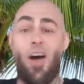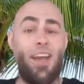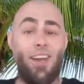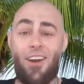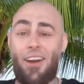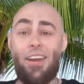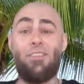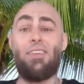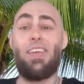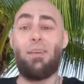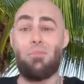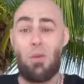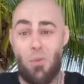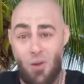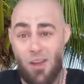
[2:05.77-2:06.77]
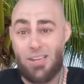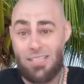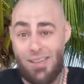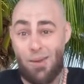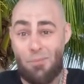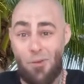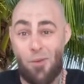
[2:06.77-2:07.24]
I can't even get my words
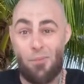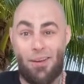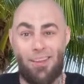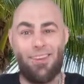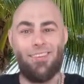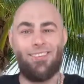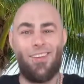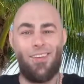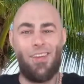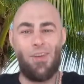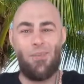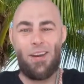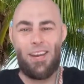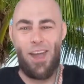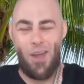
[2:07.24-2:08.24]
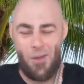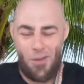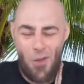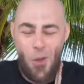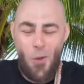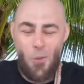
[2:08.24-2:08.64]
out properly. So here we go.